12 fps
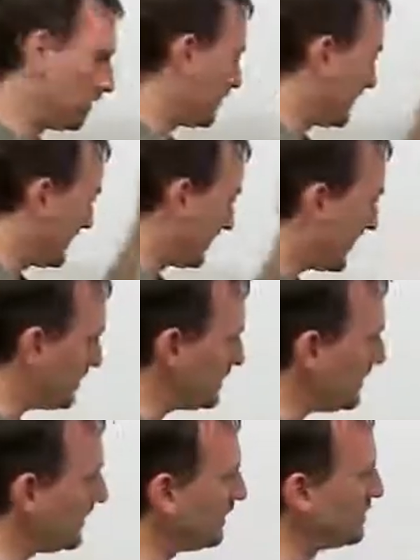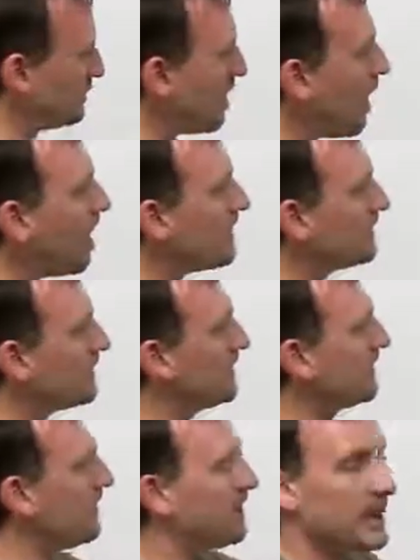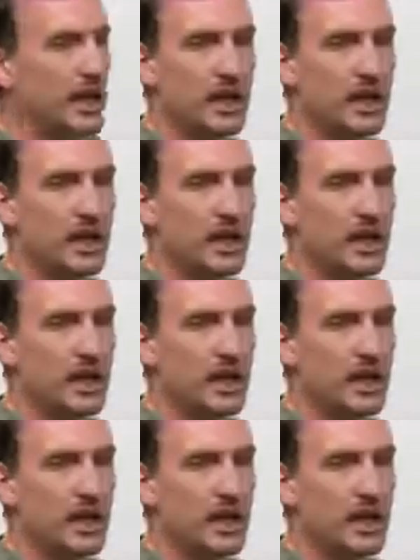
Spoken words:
The subject is causing the